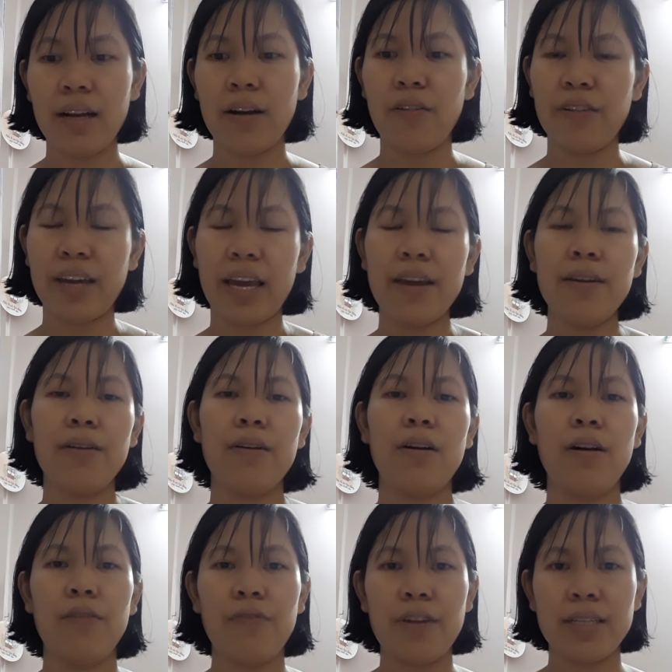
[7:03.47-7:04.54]
Okay,
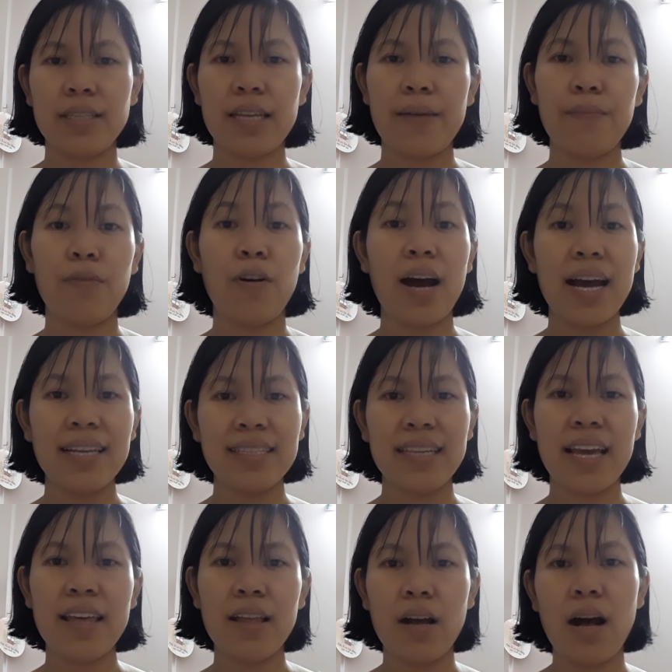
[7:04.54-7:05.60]
for example, I
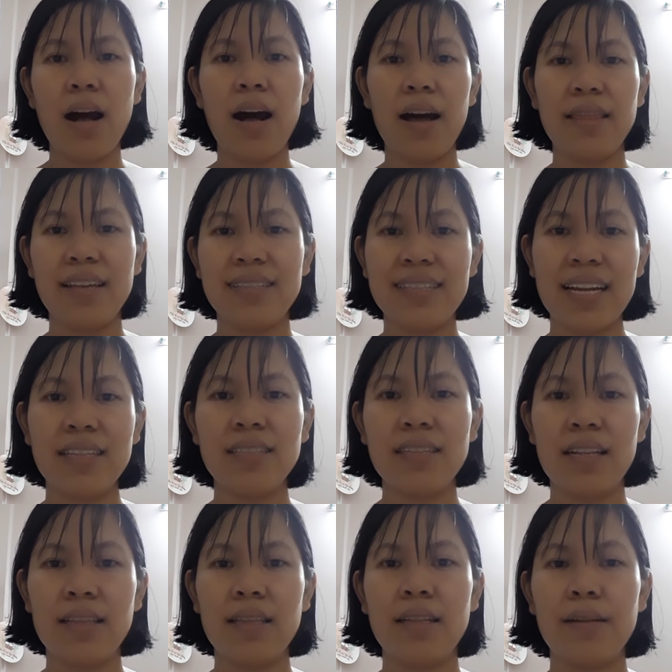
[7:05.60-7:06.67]
say the
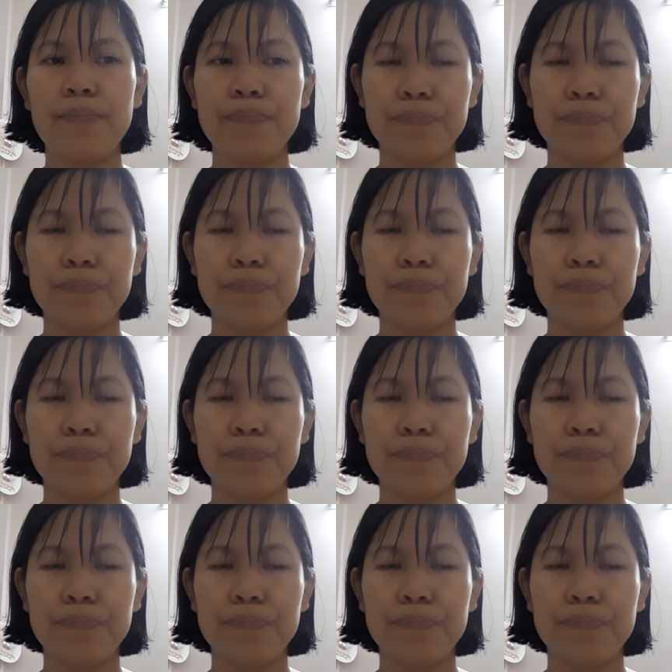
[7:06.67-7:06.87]
sentence,